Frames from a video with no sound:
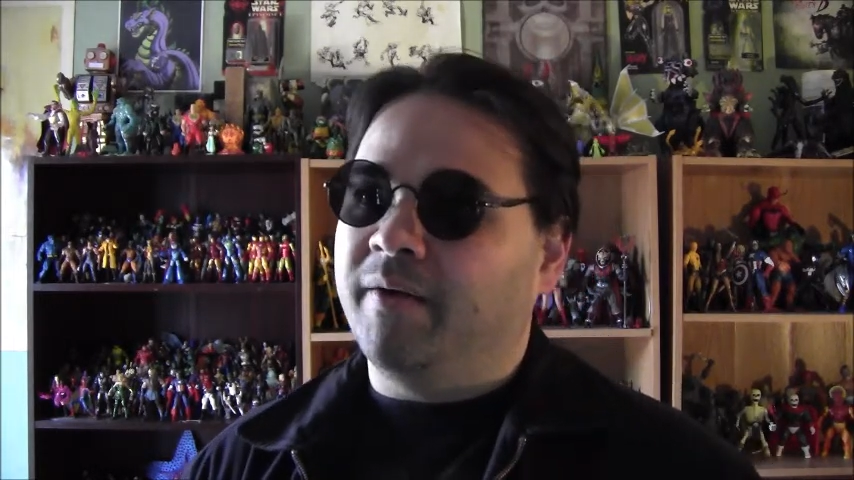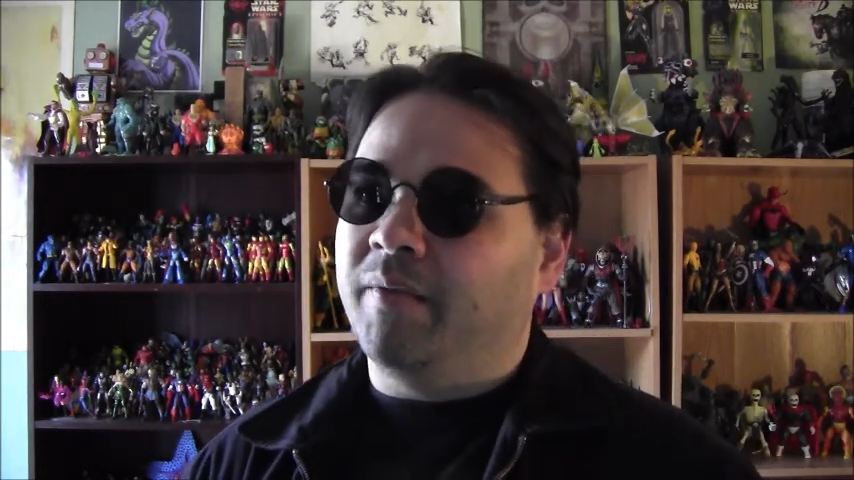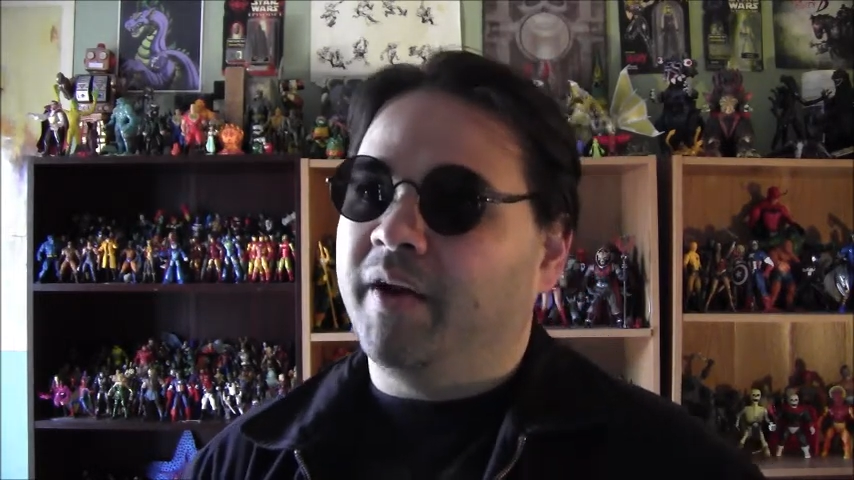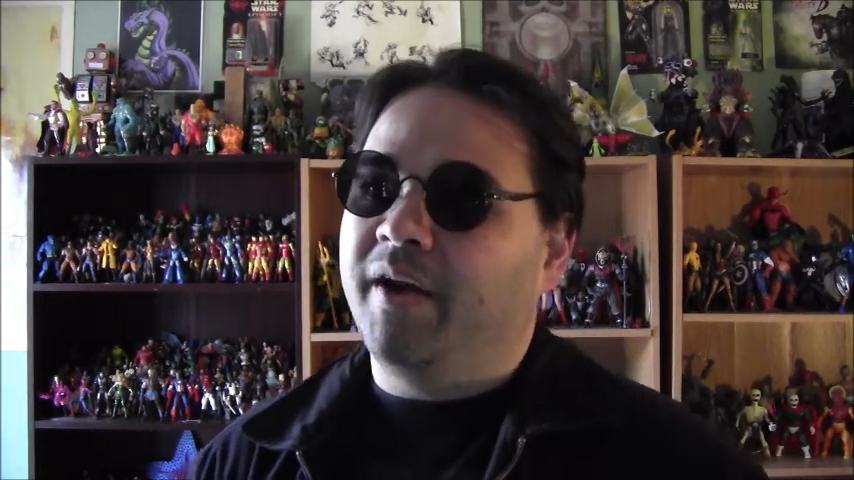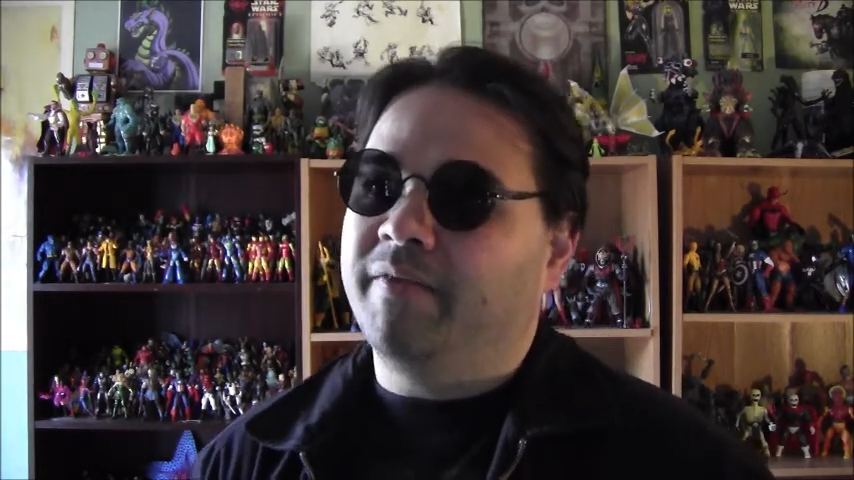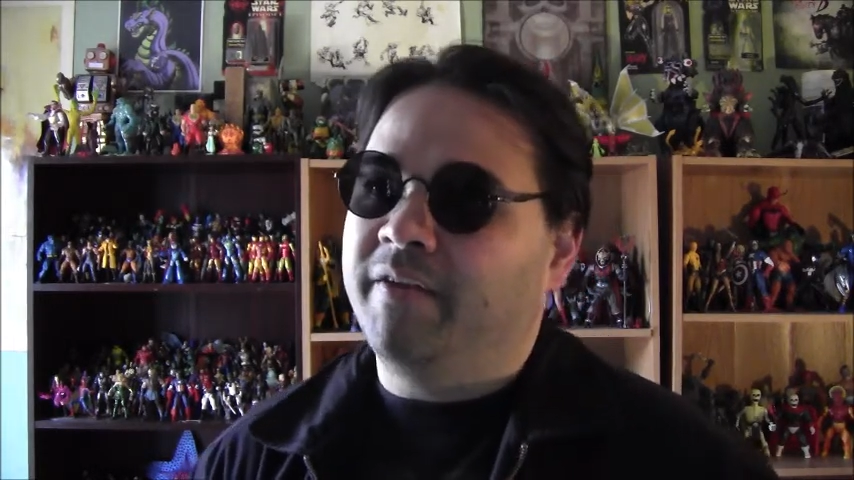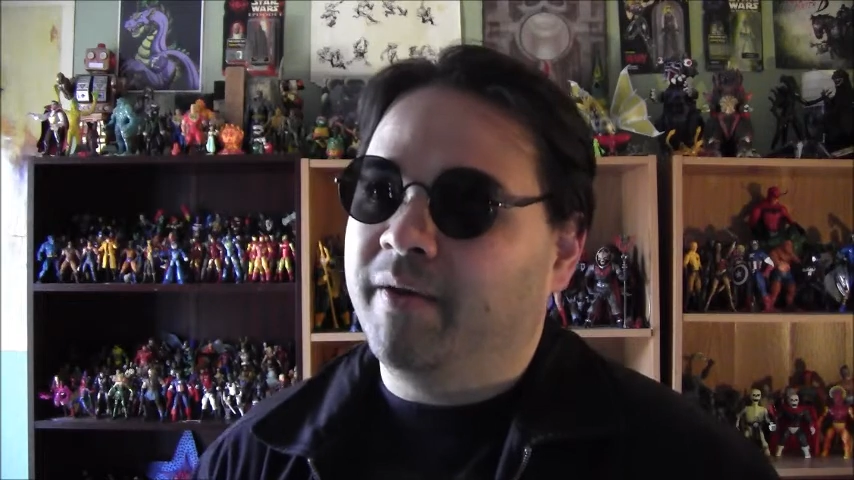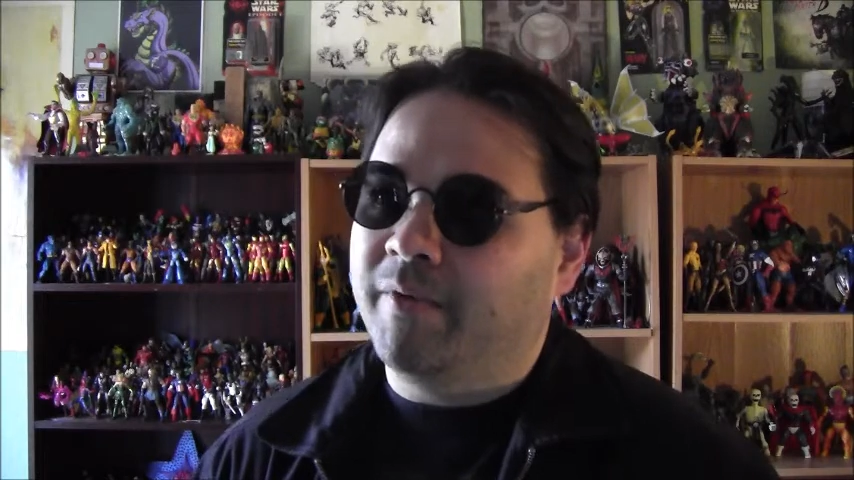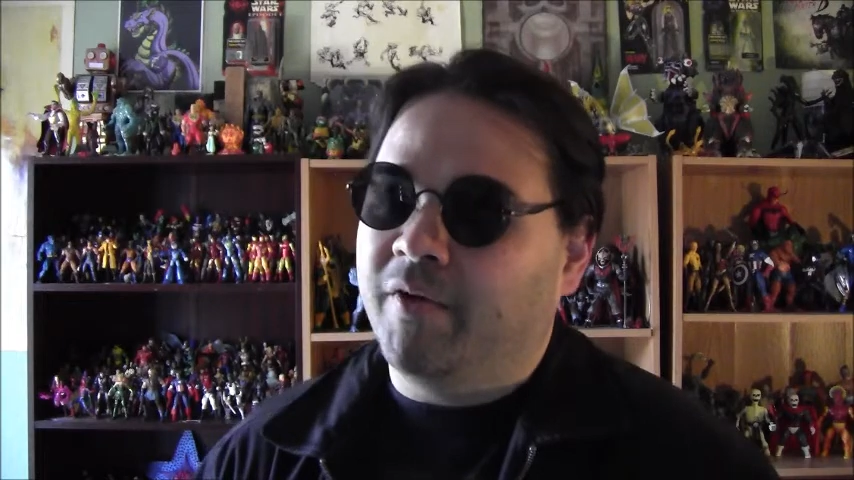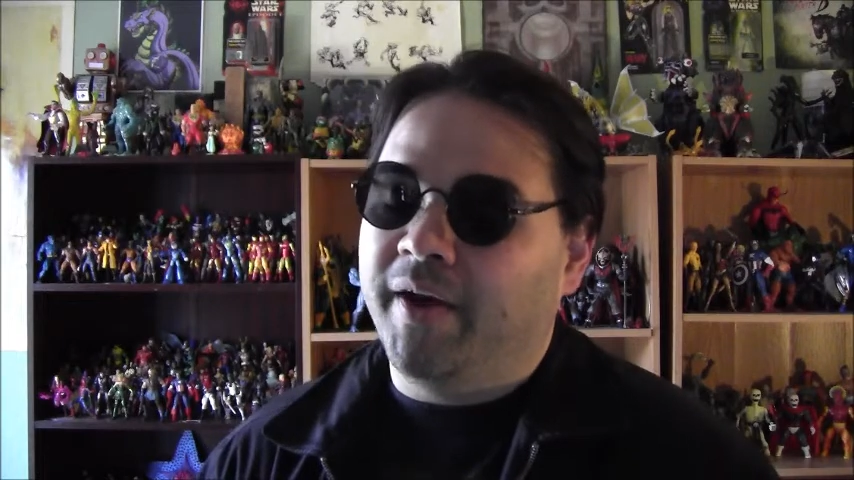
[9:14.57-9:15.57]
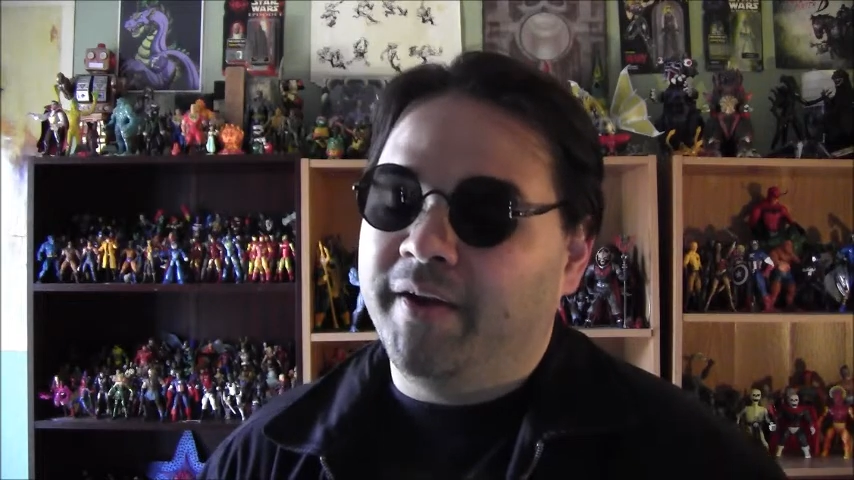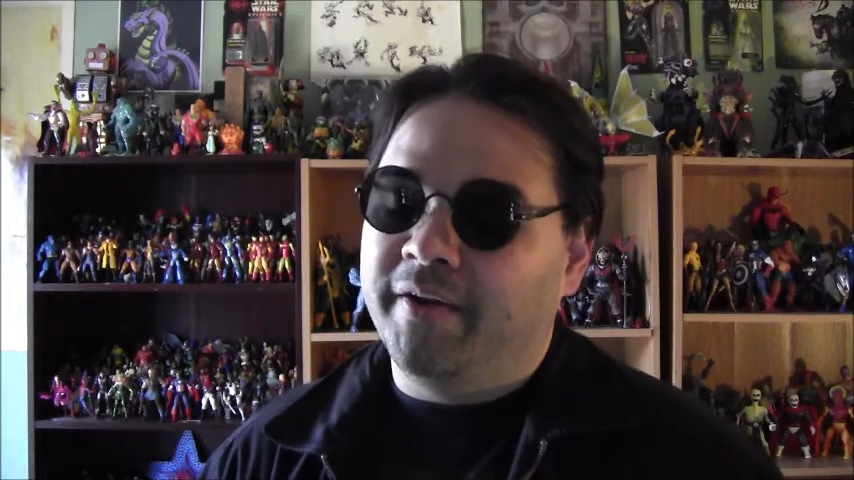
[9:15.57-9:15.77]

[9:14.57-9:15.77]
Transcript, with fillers: that we're going to have a Democrat